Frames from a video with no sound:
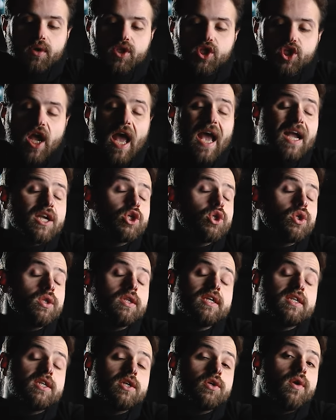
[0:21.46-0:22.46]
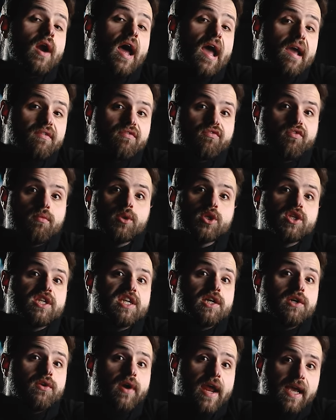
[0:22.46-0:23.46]
which actually derives from a
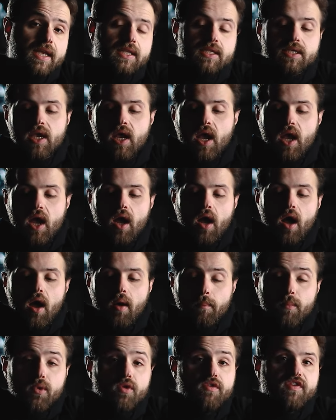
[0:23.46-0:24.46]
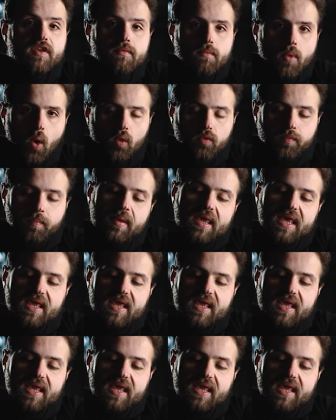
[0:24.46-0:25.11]
direct uh, movie mold